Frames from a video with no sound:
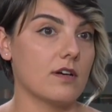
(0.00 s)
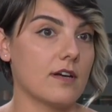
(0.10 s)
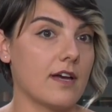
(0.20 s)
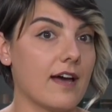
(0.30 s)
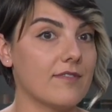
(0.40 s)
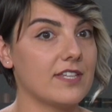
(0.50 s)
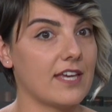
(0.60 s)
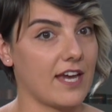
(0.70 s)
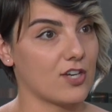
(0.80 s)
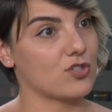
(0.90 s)
have
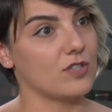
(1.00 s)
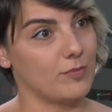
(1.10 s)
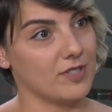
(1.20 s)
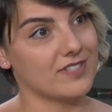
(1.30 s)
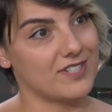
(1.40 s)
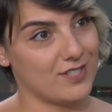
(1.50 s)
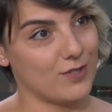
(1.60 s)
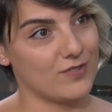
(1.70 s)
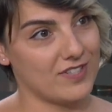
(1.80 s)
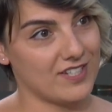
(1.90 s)
the actionability
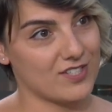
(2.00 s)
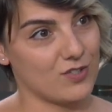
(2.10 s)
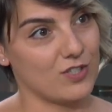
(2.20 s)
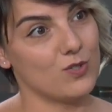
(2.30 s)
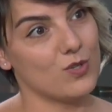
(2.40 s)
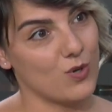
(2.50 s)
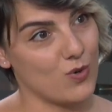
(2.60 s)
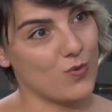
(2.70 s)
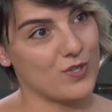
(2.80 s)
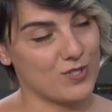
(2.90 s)
of things, so you
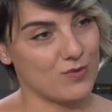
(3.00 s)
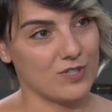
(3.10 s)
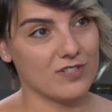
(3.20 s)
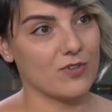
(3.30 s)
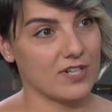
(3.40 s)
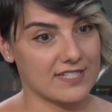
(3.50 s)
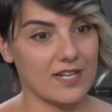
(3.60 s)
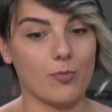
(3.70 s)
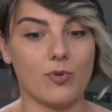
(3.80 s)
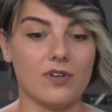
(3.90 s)
know what you want. For
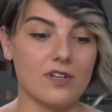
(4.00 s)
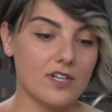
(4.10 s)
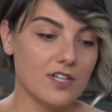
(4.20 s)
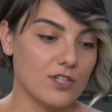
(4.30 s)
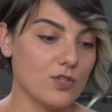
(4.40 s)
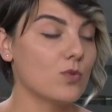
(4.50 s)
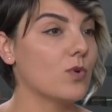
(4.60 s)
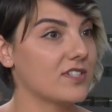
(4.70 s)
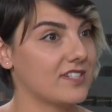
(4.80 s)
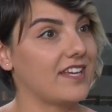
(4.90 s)
example, you
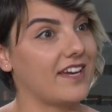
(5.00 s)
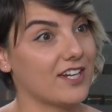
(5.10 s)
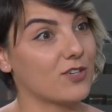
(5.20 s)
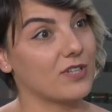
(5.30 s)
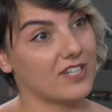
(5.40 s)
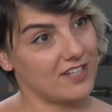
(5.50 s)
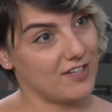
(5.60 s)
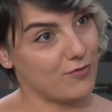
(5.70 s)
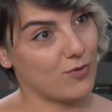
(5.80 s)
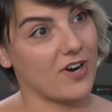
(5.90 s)
want an AI
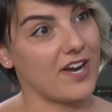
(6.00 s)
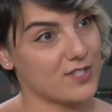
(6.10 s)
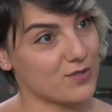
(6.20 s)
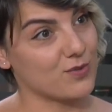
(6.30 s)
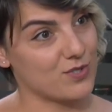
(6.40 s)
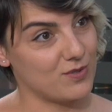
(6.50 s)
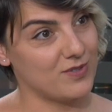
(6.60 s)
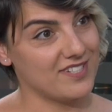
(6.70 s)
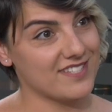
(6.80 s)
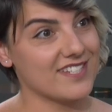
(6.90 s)
curricula for high school
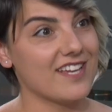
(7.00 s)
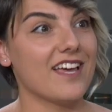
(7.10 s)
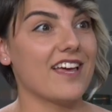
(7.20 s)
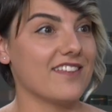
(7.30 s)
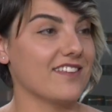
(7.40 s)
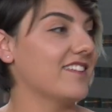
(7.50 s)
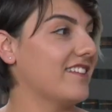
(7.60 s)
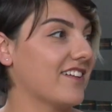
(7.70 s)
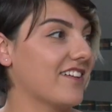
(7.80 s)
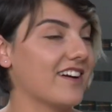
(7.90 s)
students, and
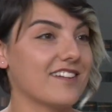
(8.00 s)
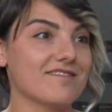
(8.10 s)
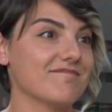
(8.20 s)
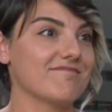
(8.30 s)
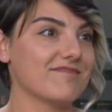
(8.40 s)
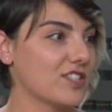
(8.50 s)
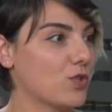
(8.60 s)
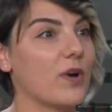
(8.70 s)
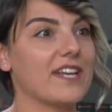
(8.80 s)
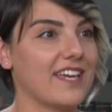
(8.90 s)
then there are
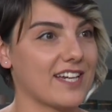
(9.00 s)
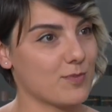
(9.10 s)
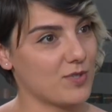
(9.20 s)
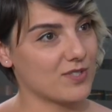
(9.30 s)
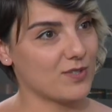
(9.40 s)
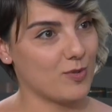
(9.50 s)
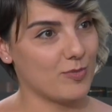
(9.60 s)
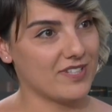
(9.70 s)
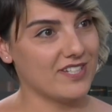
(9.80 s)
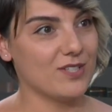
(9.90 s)
20 experts
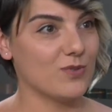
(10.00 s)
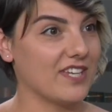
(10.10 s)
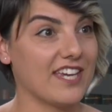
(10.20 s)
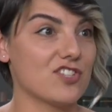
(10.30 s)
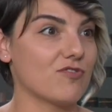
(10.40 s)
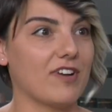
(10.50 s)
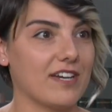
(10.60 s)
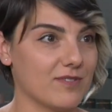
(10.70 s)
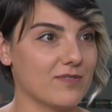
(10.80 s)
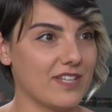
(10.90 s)
globally. You engage
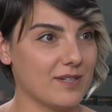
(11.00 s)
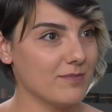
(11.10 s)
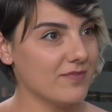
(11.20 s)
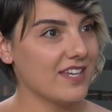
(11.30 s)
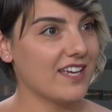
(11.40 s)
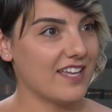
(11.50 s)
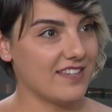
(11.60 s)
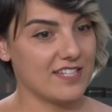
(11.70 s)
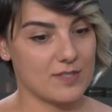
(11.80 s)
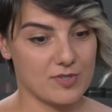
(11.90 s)
five of them,
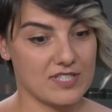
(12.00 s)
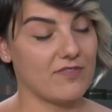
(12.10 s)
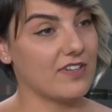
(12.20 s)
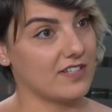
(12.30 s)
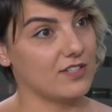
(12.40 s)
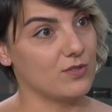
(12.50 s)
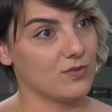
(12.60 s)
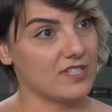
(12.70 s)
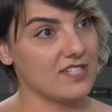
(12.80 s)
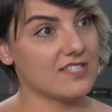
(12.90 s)
and they specifically
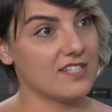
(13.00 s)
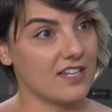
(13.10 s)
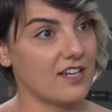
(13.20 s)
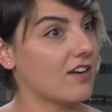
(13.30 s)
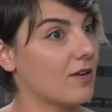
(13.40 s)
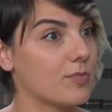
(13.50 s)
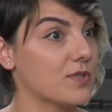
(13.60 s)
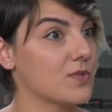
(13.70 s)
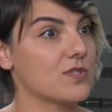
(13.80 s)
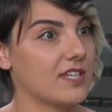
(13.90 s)
do this. They are
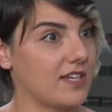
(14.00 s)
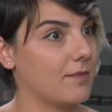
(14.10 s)
producing